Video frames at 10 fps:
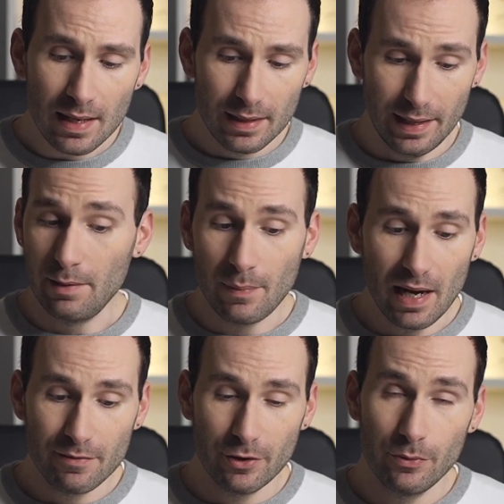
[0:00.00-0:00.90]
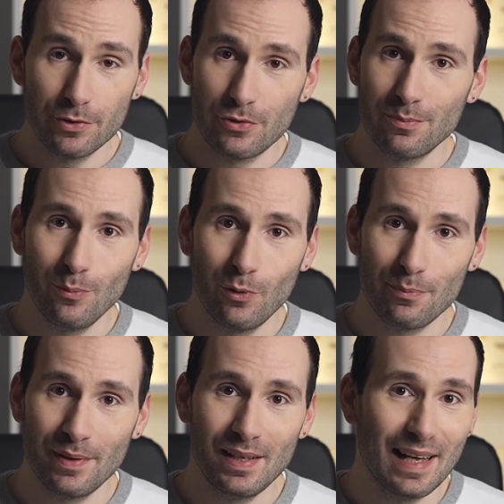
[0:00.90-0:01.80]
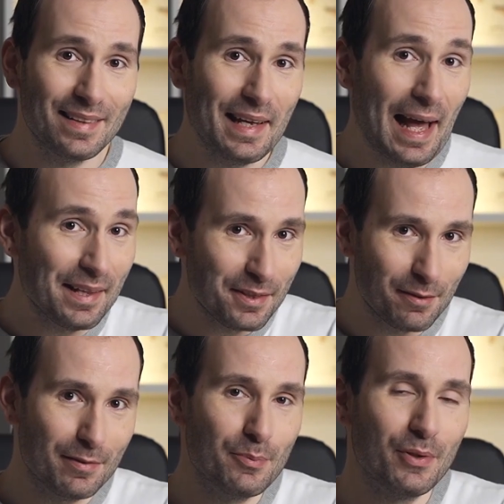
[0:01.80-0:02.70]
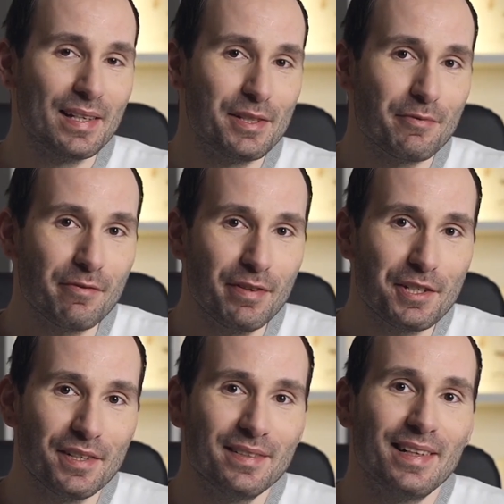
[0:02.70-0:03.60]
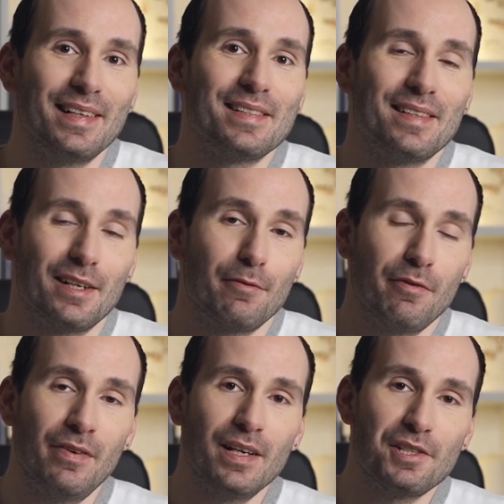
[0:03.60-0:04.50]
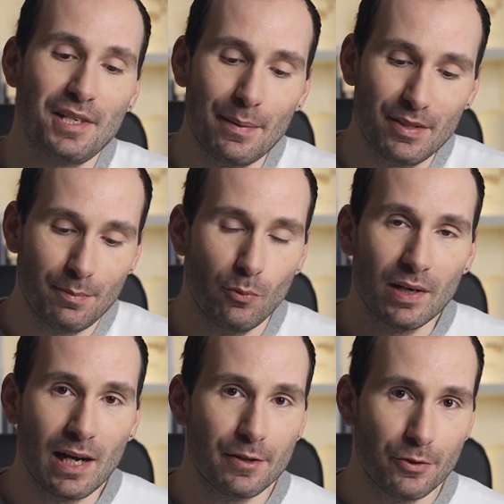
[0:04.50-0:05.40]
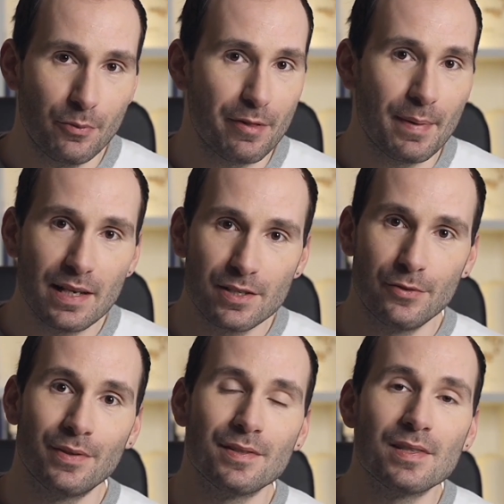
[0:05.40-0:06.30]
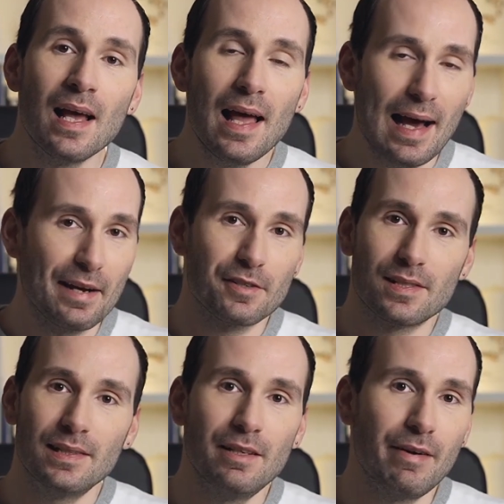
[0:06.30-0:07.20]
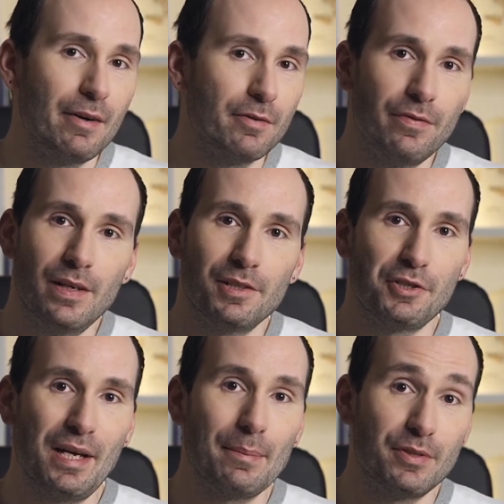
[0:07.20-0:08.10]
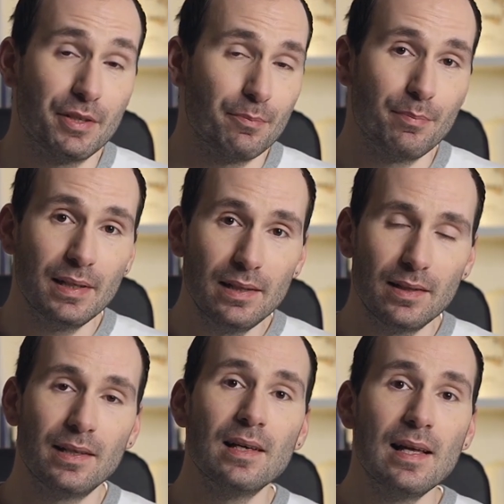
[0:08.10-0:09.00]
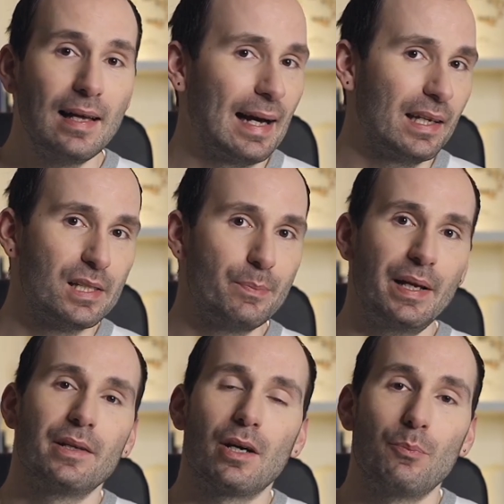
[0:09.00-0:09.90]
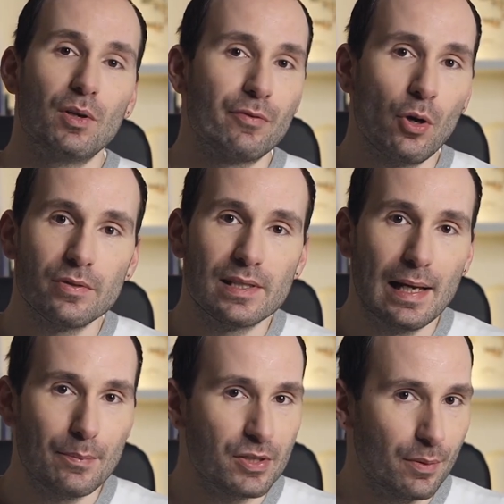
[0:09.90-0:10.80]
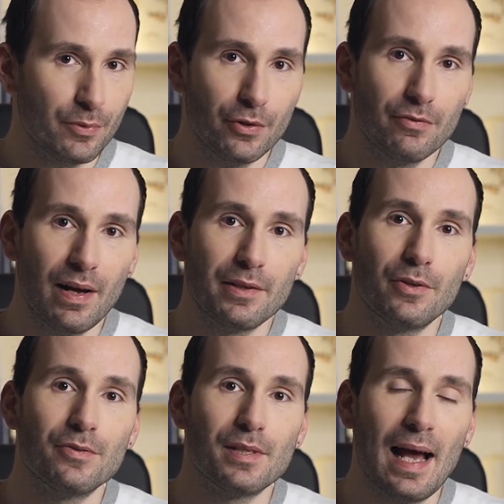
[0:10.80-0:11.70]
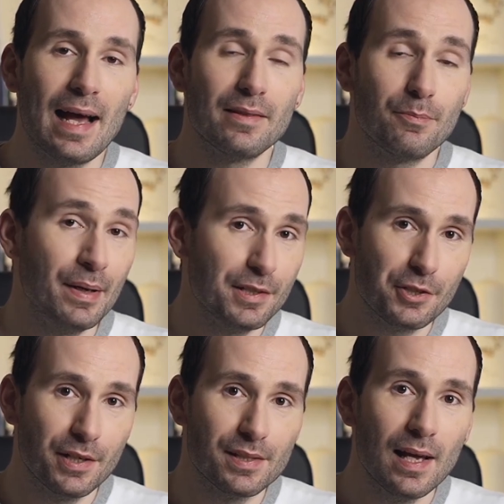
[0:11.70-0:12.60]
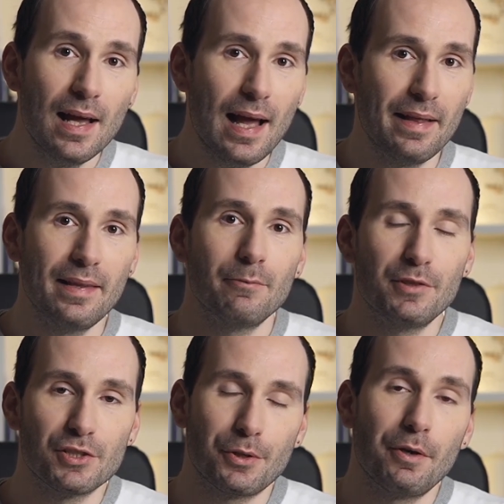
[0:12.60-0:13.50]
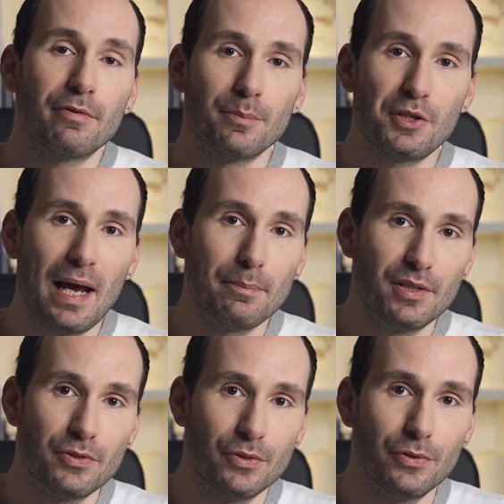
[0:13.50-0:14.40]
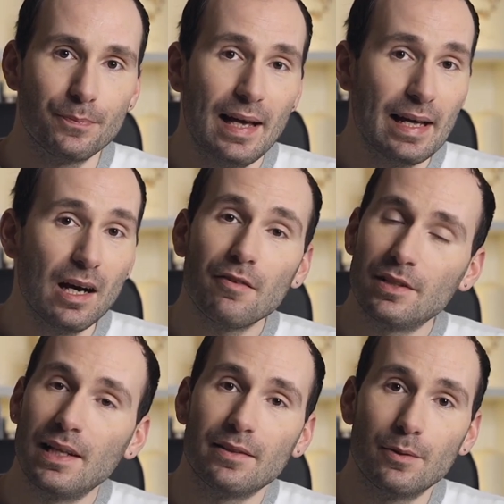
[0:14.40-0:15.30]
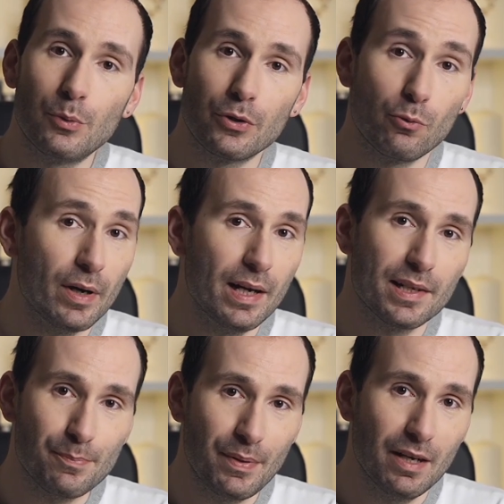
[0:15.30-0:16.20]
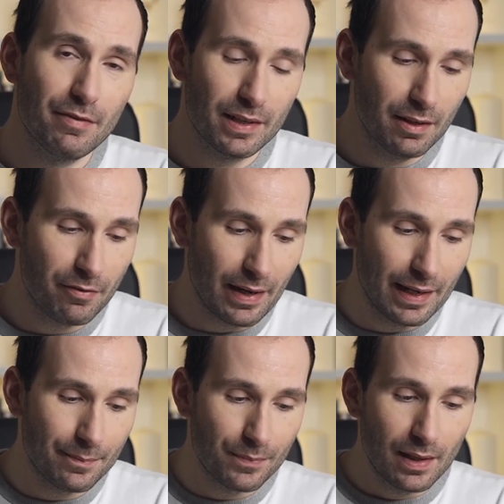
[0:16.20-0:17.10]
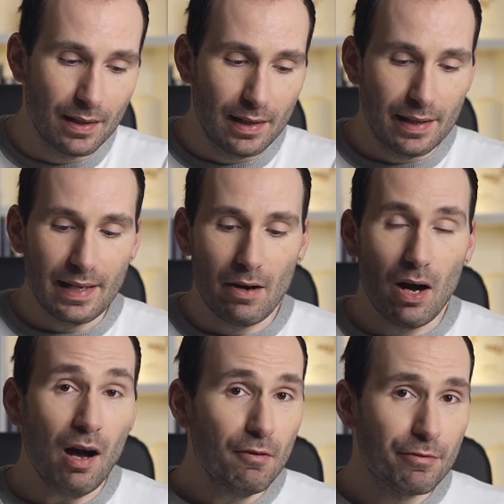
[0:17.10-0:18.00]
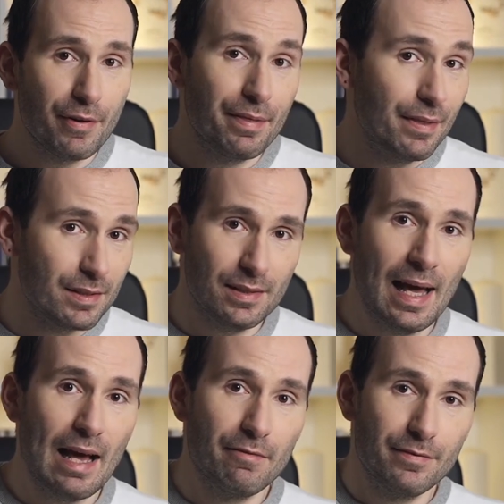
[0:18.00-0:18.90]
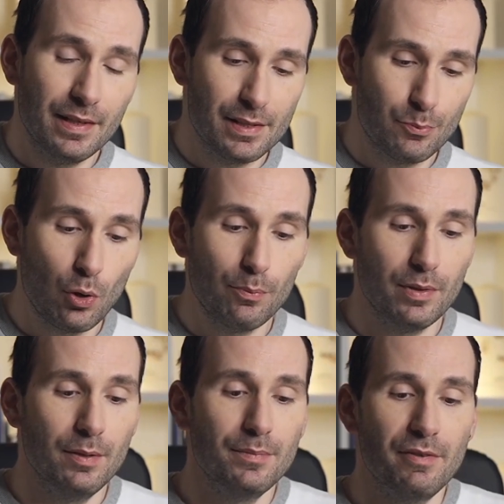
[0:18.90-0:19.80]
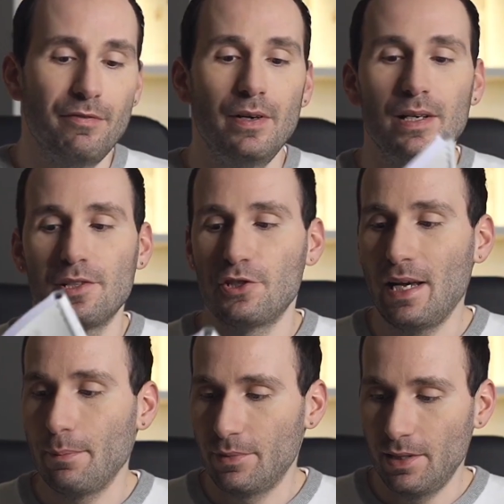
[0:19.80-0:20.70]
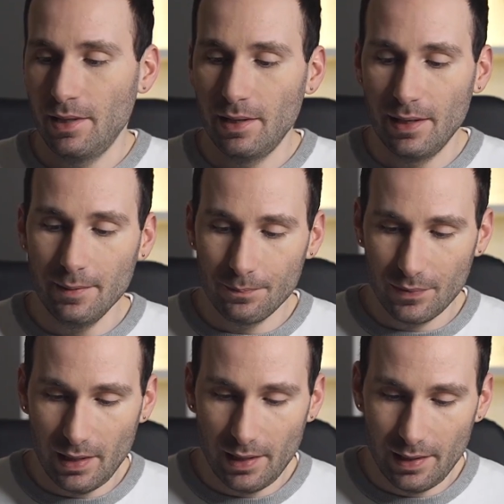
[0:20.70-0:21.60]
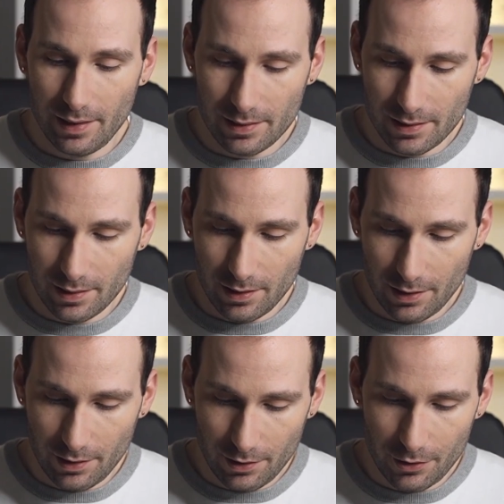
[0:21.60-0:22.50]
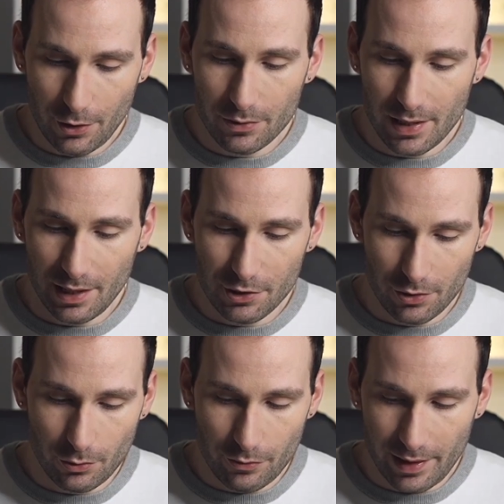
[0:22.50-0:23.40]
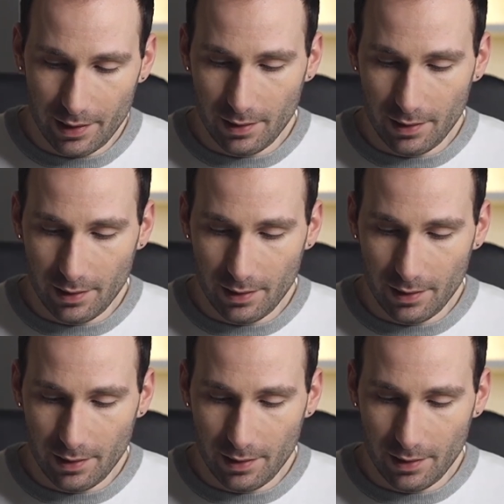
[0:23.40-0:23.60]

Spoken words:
In my view, it should more be at the end of the book as a revision instead of a first chapter. But what I do with my students, I just leave out the first chapter completely. I explain a couple of concepts, some note values and pitches, and then we just go from chapter 2. And after that, the book works perfectly fine. Now, Alfred doesn't have this problem. The first chapter here is notation already.